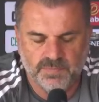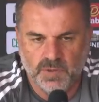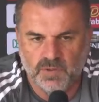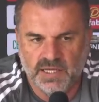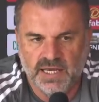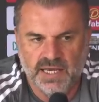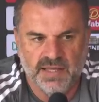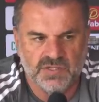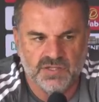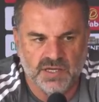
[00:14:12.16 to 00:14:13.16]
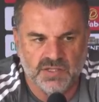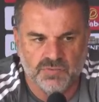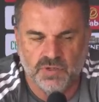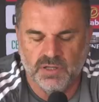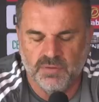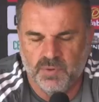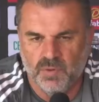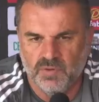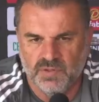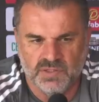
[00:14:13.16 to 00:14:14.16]
building here, it's really
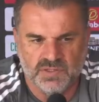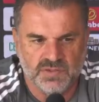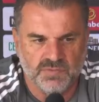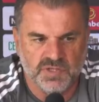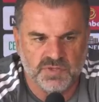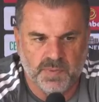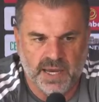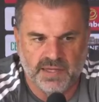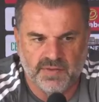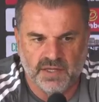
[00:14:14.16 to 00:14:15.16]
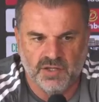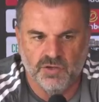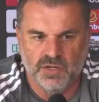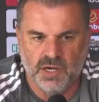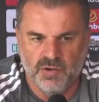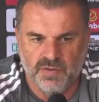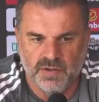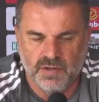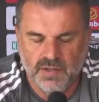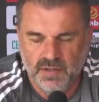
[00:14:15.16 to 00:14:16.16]
important that there's respect, that you know
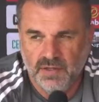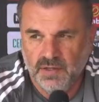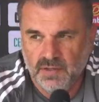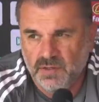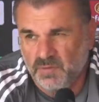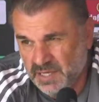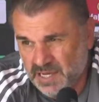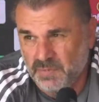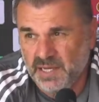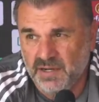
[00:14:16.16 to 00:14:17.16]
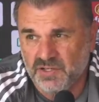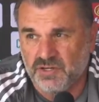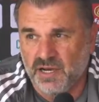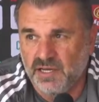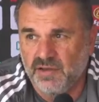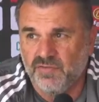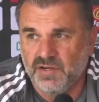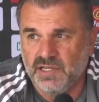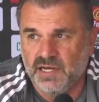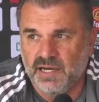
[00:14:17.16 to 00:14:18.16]
that when you're coming here to train
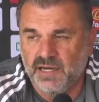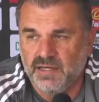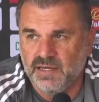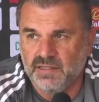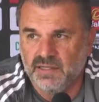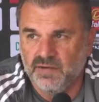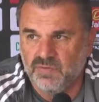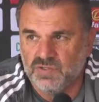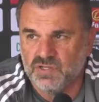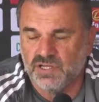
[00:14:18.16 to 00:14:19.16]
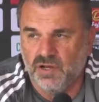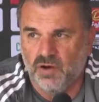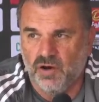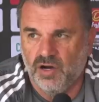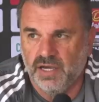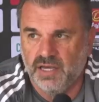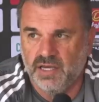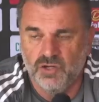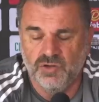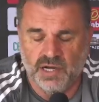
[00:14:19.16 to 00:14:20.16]
every day and the levels are so high,
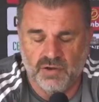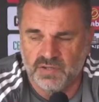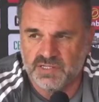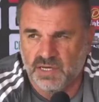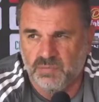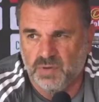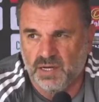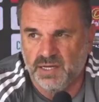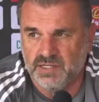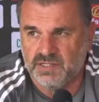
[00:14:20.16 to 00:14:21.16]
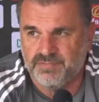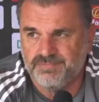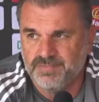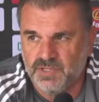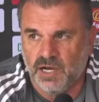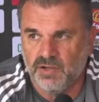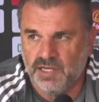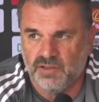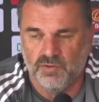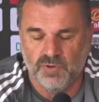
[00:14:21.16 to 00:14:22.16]
and you know that some players don't
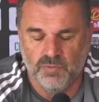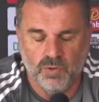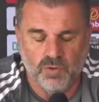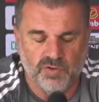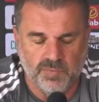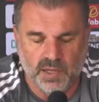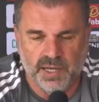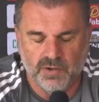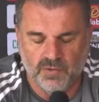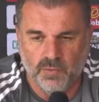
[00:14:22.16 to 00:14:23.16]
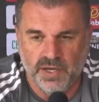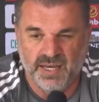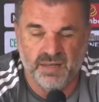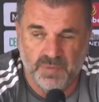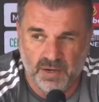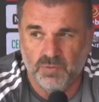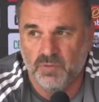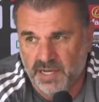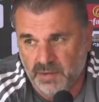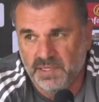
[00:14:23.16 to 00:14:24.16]
get the reward of playing on the weekend but
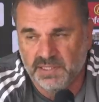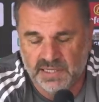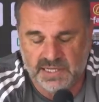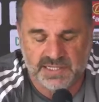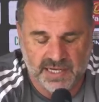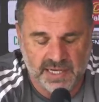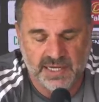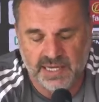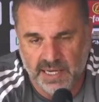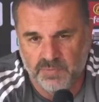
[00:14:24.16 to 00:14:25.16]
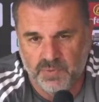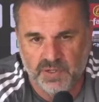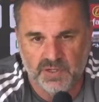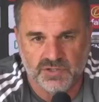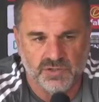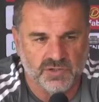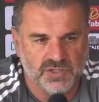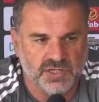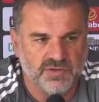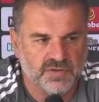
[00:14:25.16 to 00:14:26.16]
will come in the next day and again put in a strong
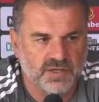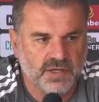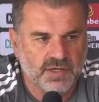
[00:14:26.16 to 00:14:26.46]
shift,